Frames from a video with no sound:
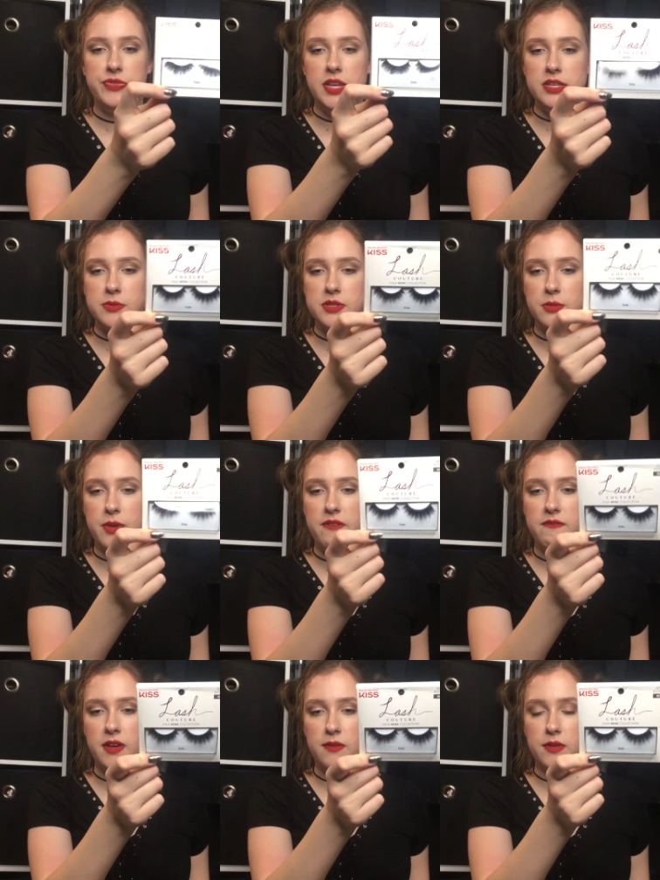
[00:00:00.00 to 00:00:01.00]
These ones are my
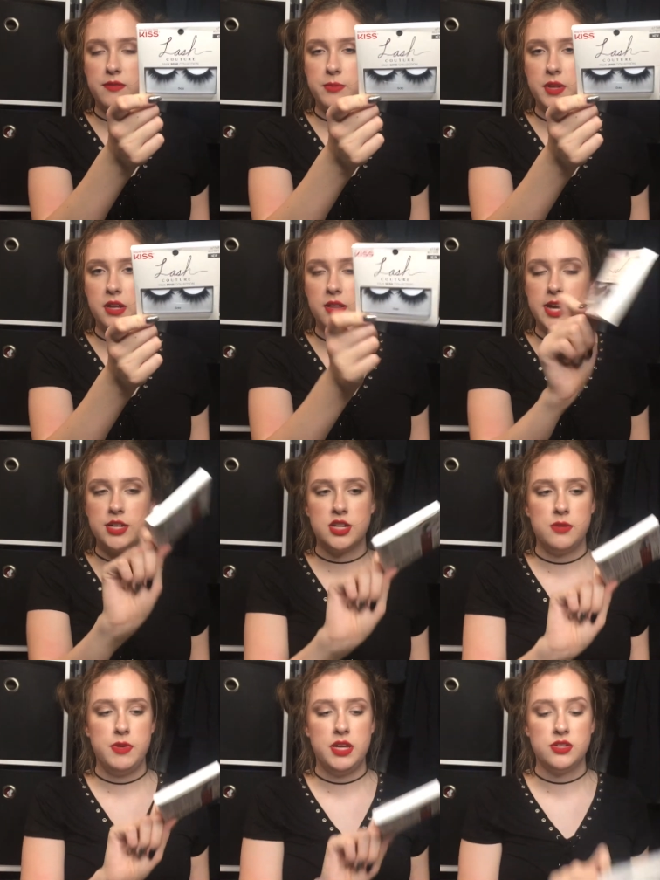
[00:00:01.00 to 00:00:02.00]
favorite from the
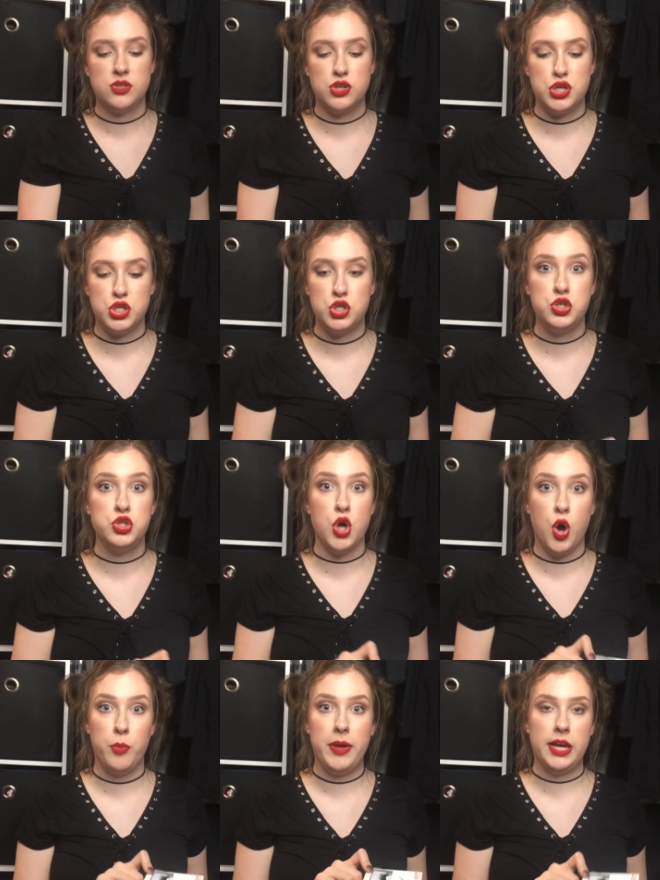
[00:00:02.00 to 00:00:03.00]
collection because they're just
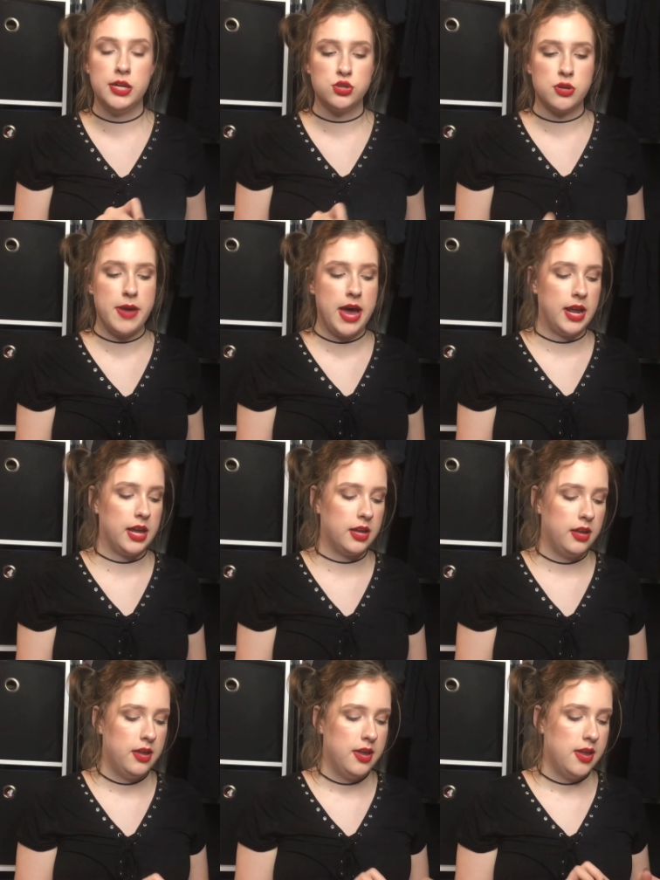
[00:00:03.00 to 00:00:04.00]
so big and dramatic.
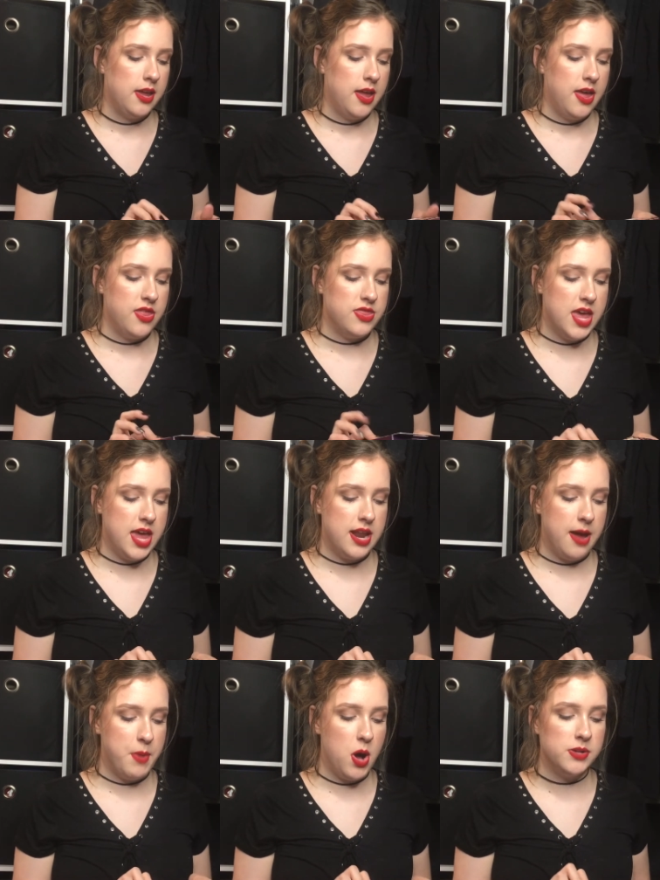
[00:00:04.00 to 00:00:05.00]
Then
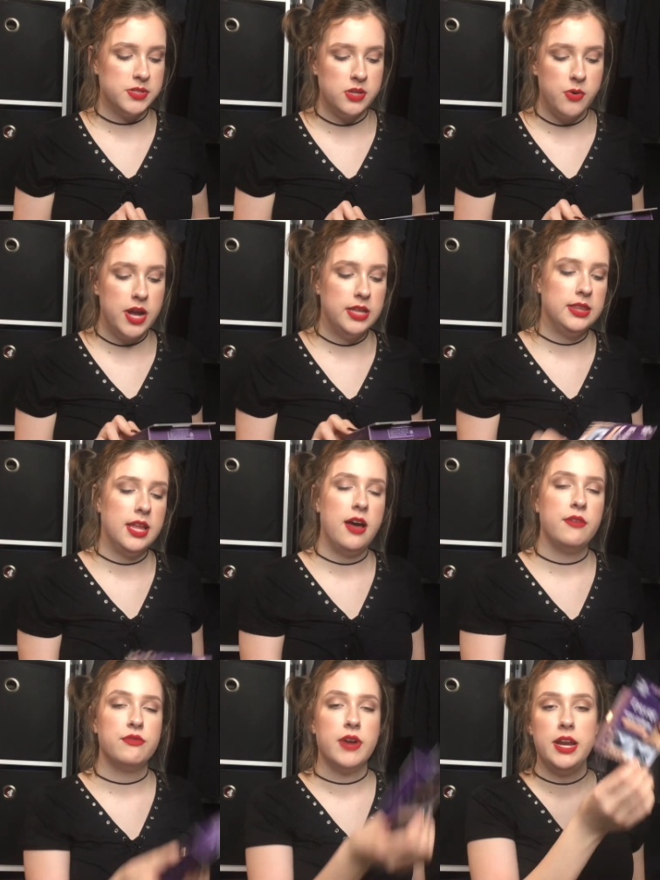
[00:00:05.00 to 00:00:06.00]
I'm also in
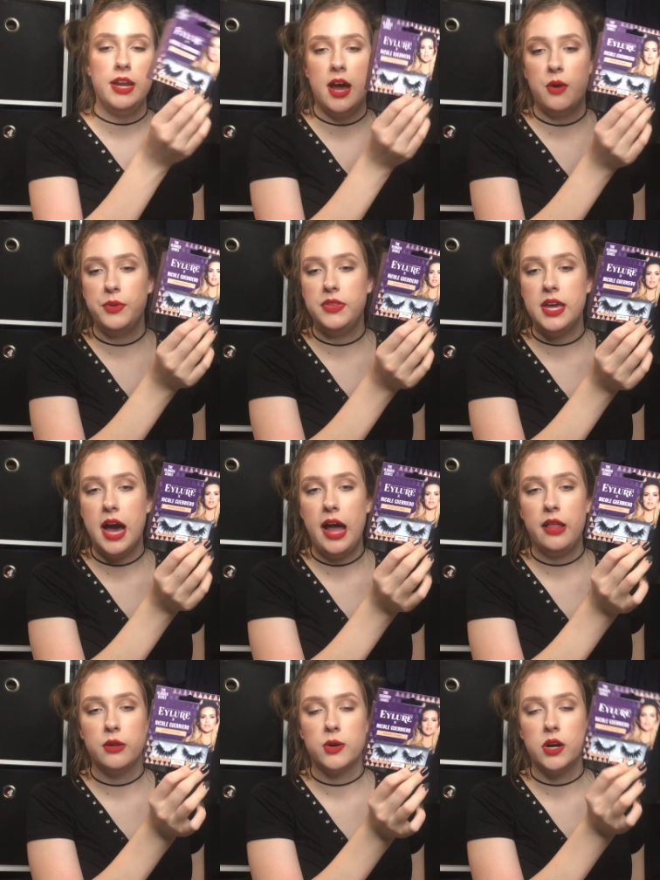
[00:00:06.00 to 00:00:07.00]
love right now with the
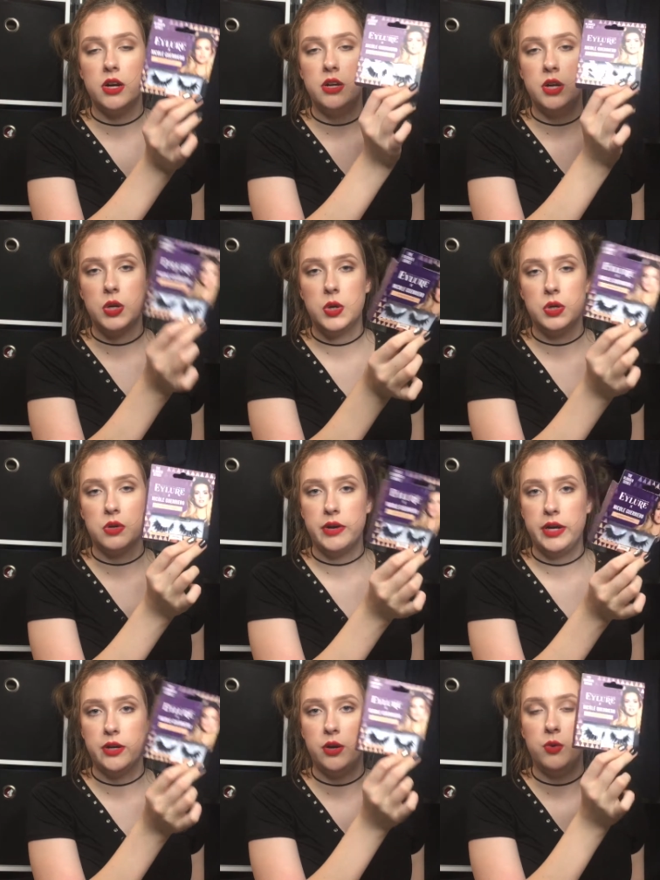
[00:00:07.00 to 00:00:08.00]
Eylure Nicole
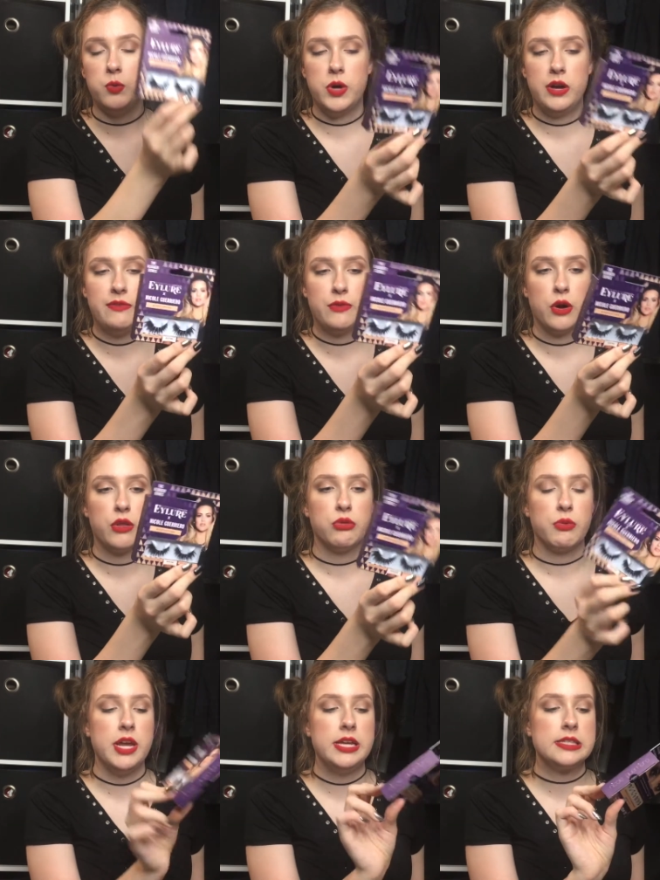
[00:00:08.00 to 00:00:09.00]
Guerrero
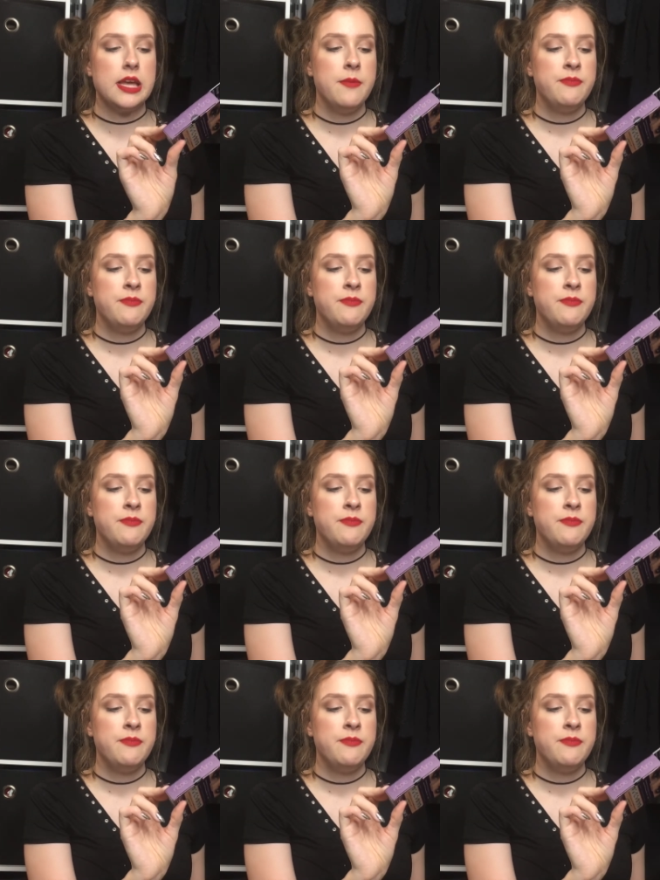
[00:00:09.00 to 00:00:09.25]
143s.